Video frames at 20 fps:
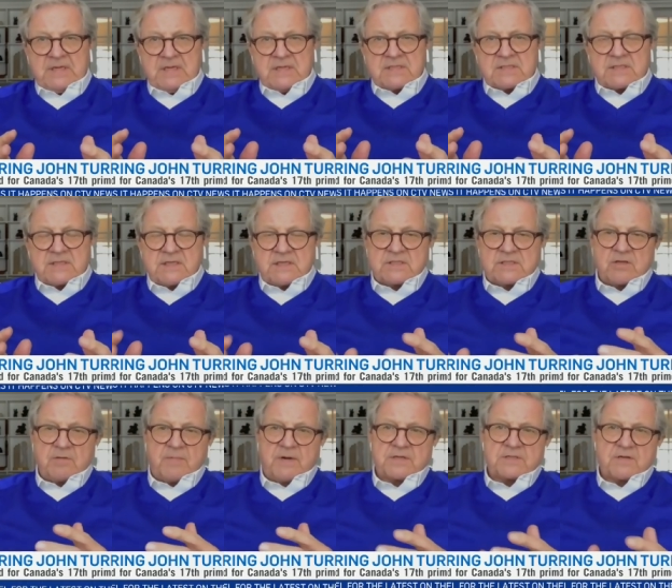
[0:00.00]
see
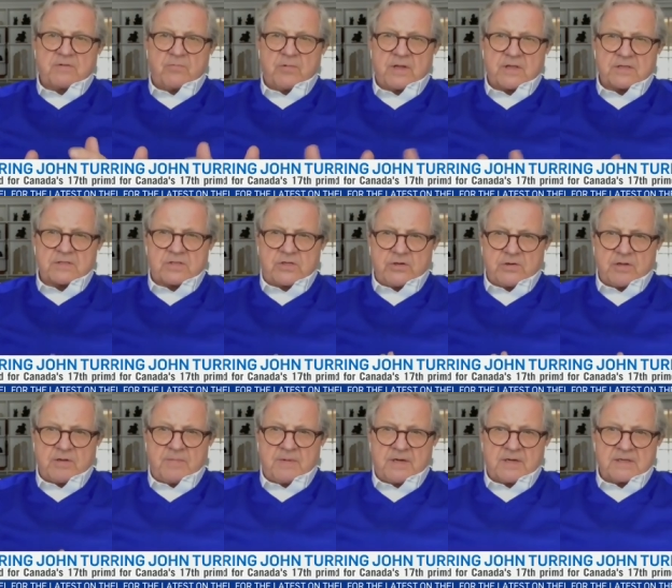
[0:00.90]
so much of what is good
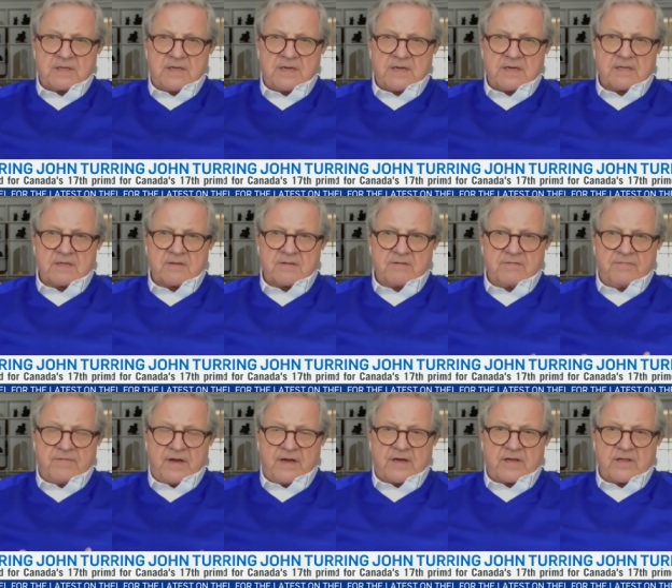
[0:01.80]
about Canada, the
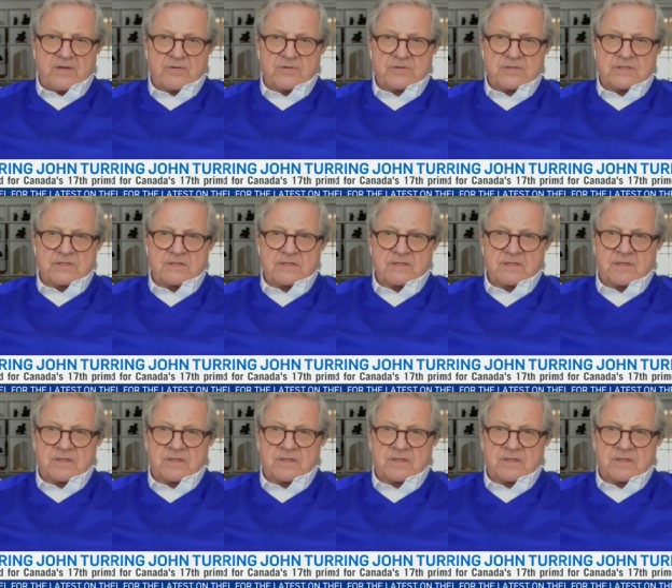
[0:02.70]
values and the